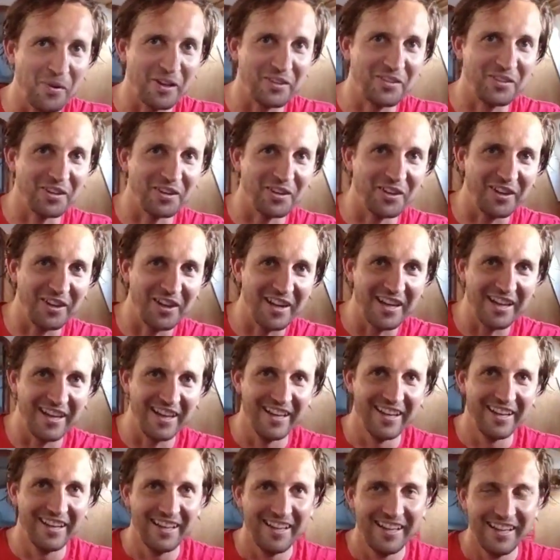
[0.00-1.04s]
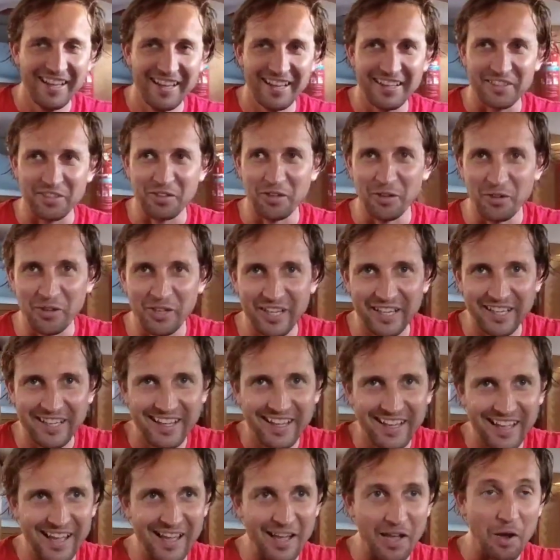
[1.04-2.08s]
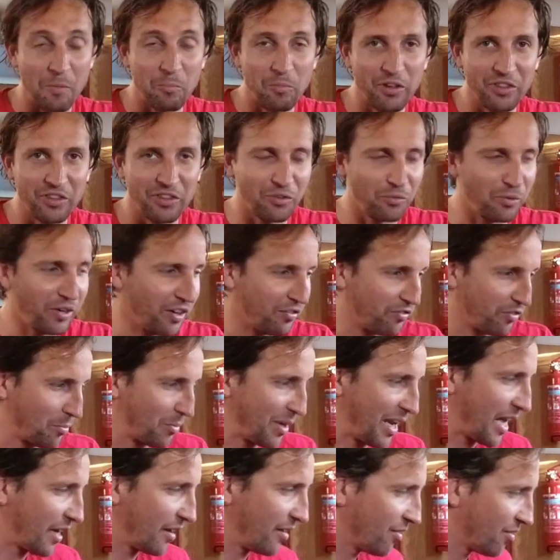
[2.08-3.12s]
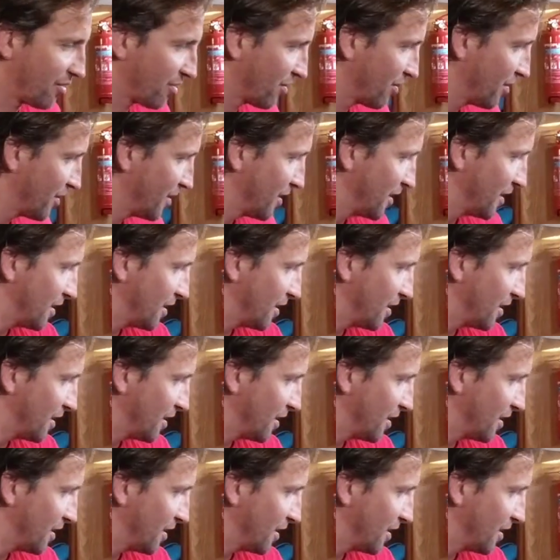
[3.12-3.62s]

when you're you know, a month away from land,